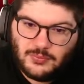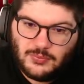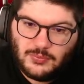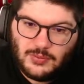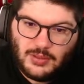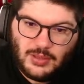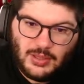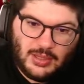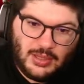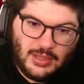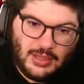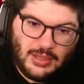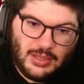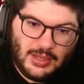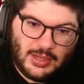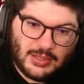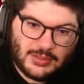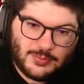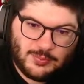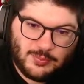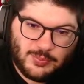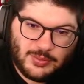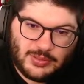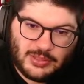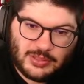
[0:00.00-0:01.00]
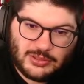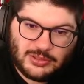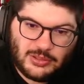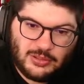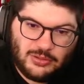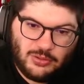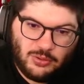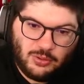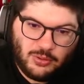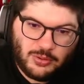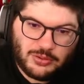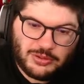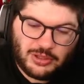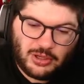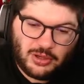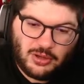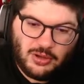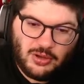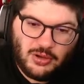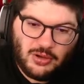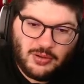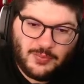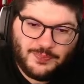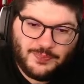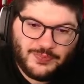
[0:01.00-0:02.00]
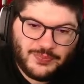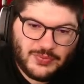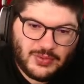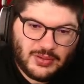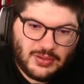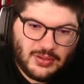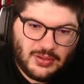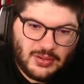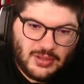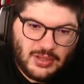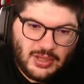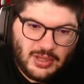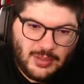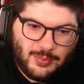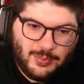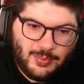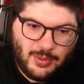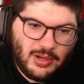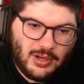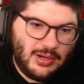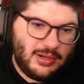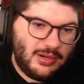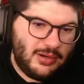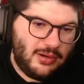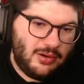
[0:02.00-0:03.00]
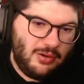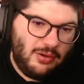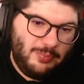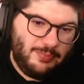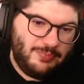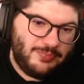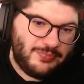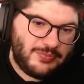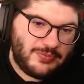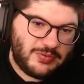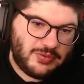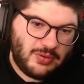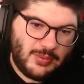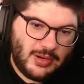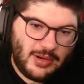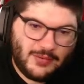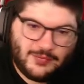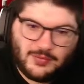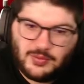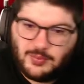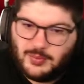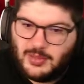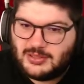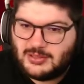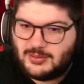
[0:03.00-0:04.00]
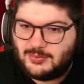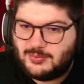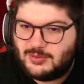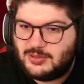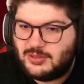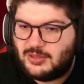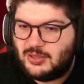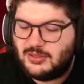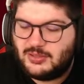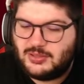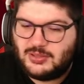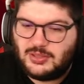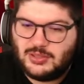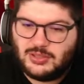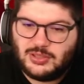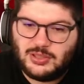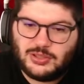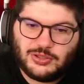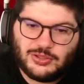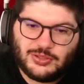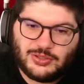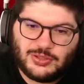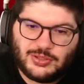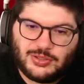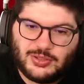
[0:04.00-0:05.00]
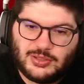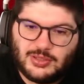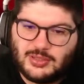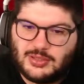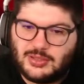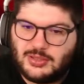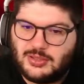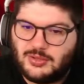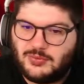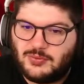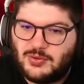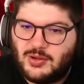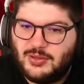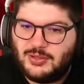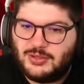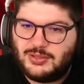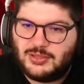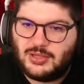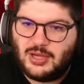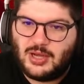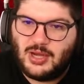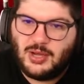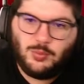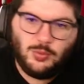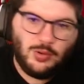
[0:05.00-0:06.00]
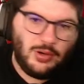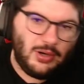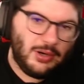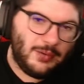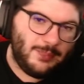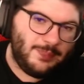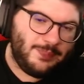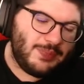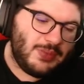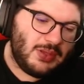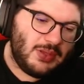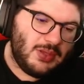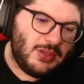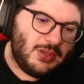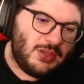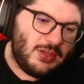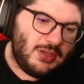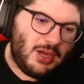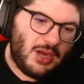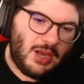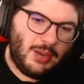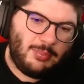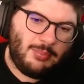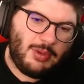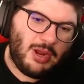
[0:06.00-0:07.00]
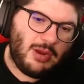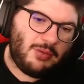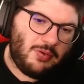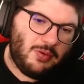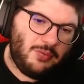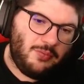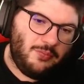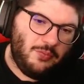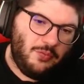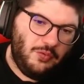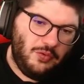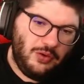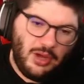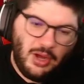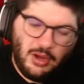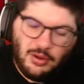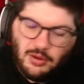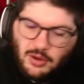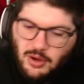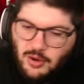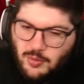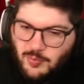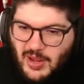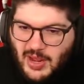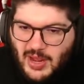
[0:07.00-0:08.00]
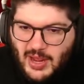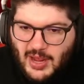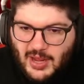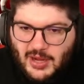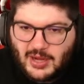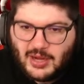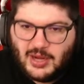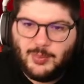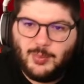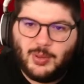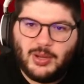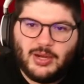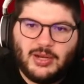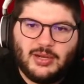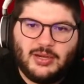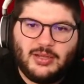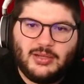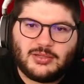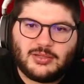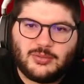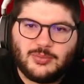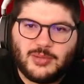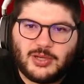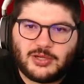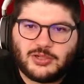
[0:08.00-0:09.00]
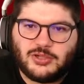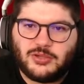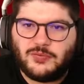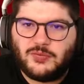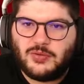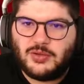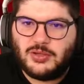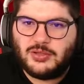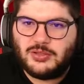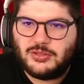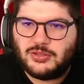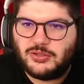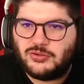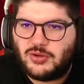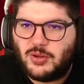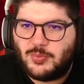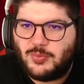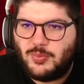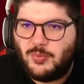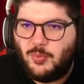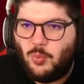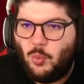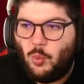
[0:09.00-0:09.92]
he has potentially Norwich at home and Burnley at home. So I'm going to have to make some serious decisions, because this is around the time where I might want Ronaldo back. I might need some extra funds and drop him